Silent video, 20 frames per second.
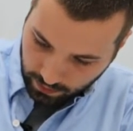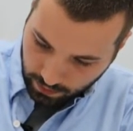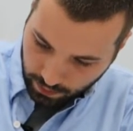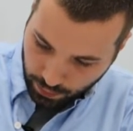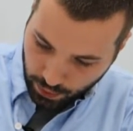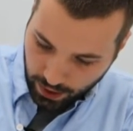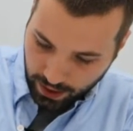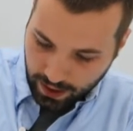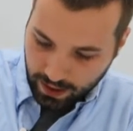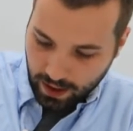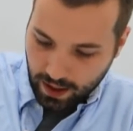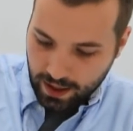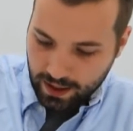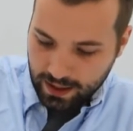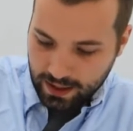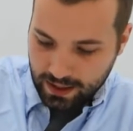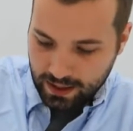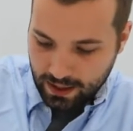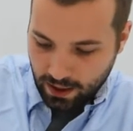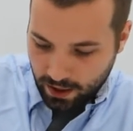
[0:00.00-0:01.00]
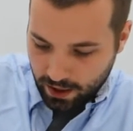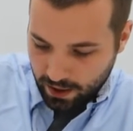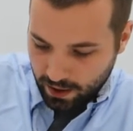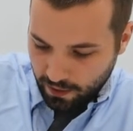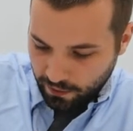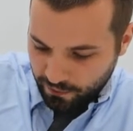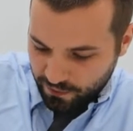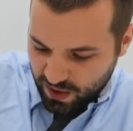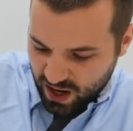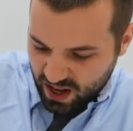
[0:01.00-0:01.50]
But it's starting
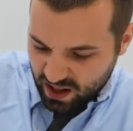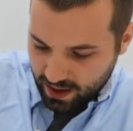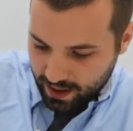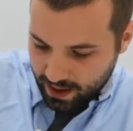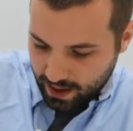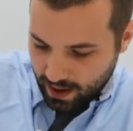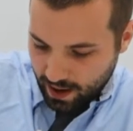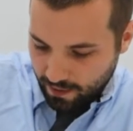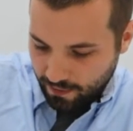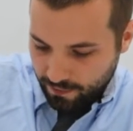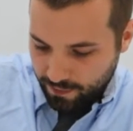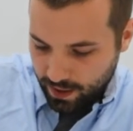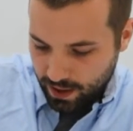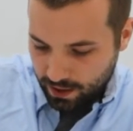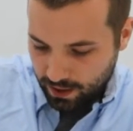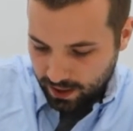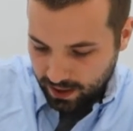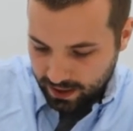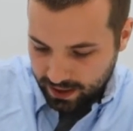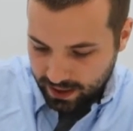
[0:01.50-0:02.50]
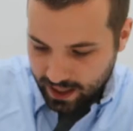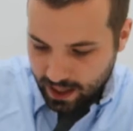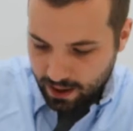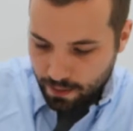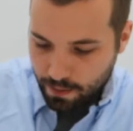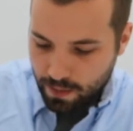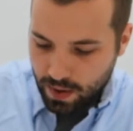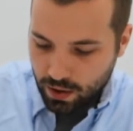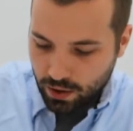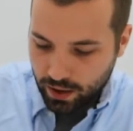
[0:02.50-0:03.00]
to feel it. I feel it. It's
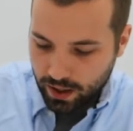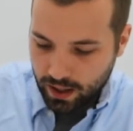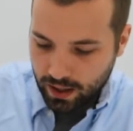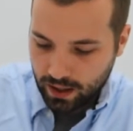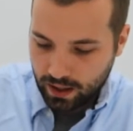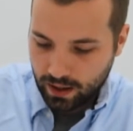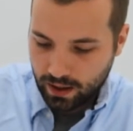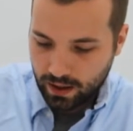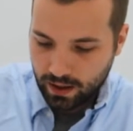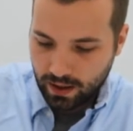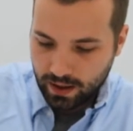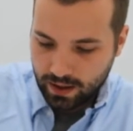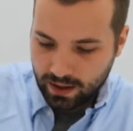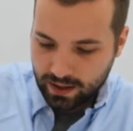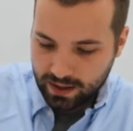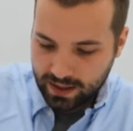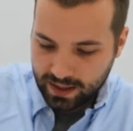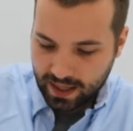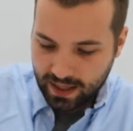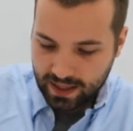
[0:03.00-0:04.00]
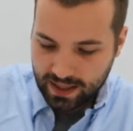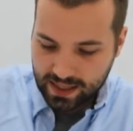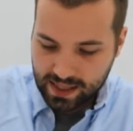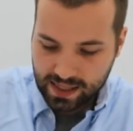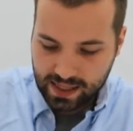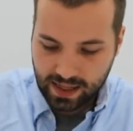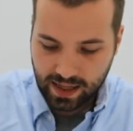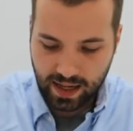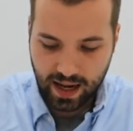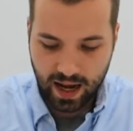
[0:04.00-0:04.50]
getting milky. It's getting
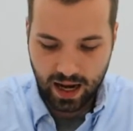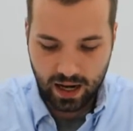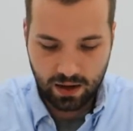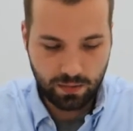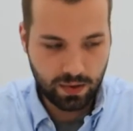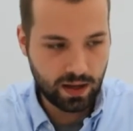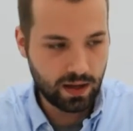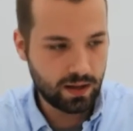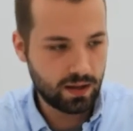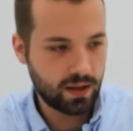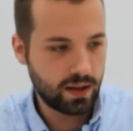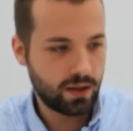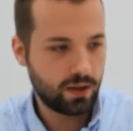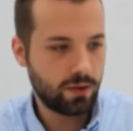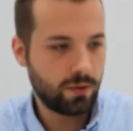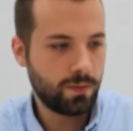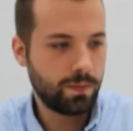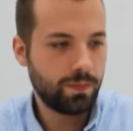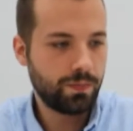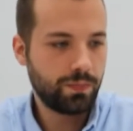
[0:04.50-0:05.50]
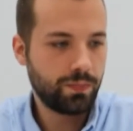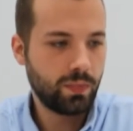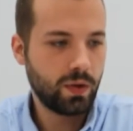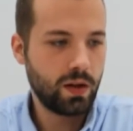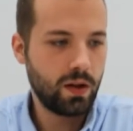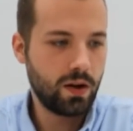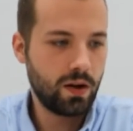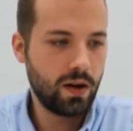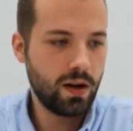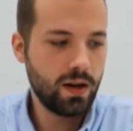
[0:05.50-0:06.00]
slimy a little.
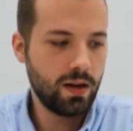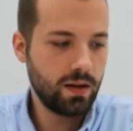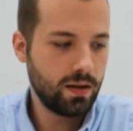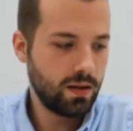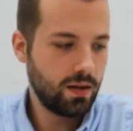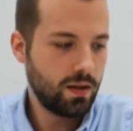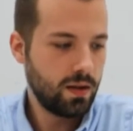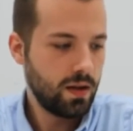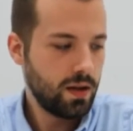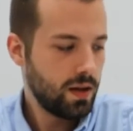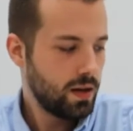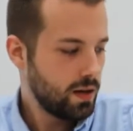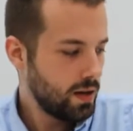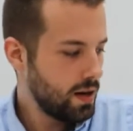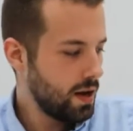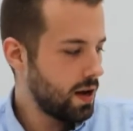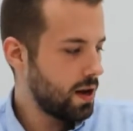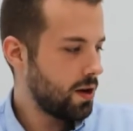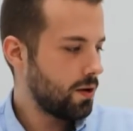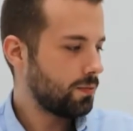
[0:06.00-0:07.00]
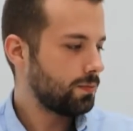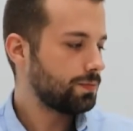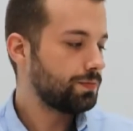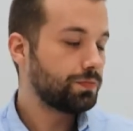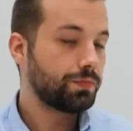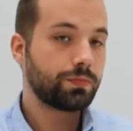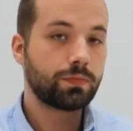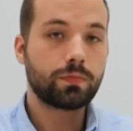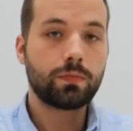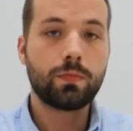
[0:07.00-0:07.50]
All right? Now,
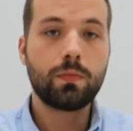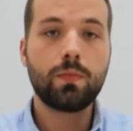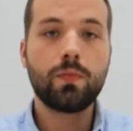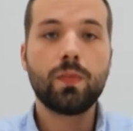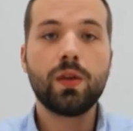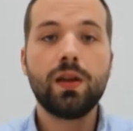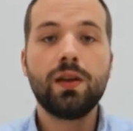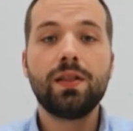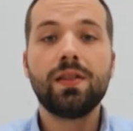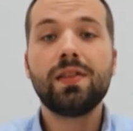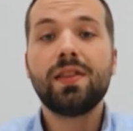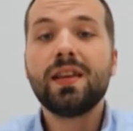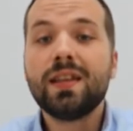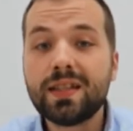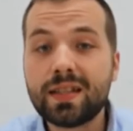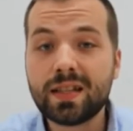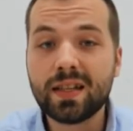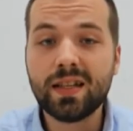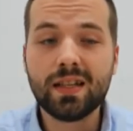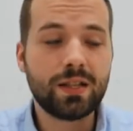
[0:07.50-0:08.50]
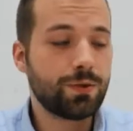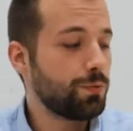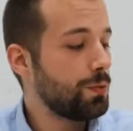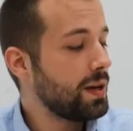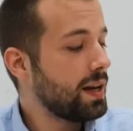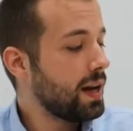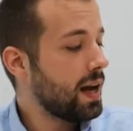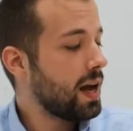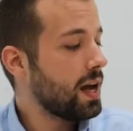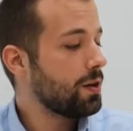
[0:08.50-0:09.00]
this is
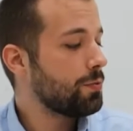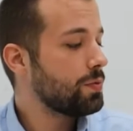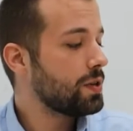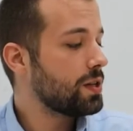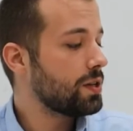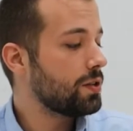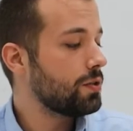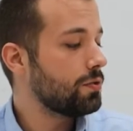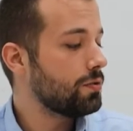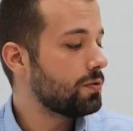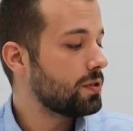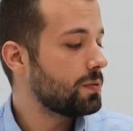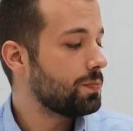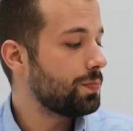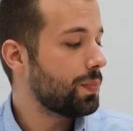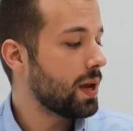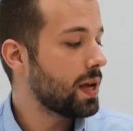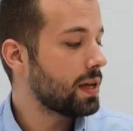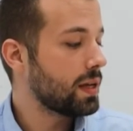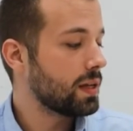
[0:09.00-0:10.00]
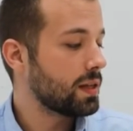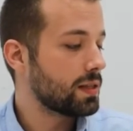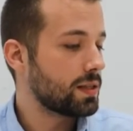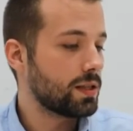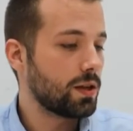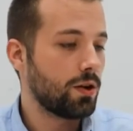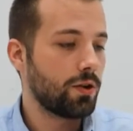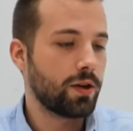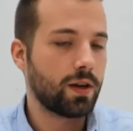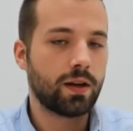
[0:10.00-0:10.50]
when I would use baking
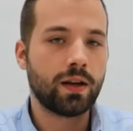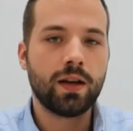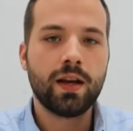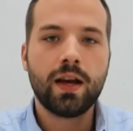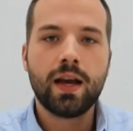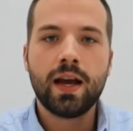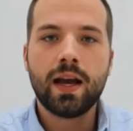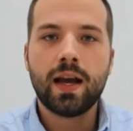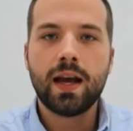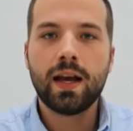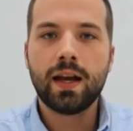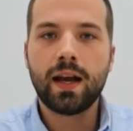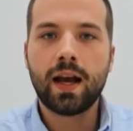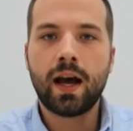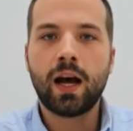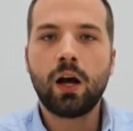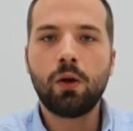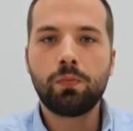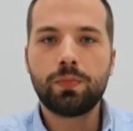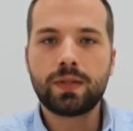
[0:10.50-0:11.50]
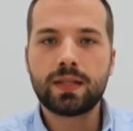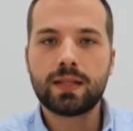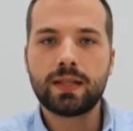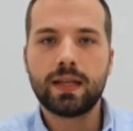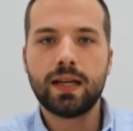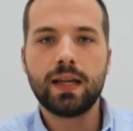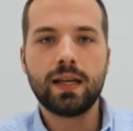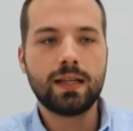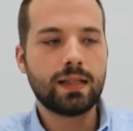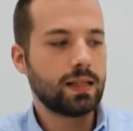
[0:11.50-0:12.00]
soda. It
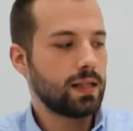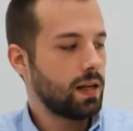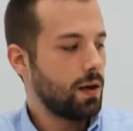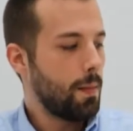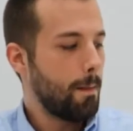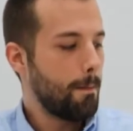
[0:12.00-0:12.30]
helps it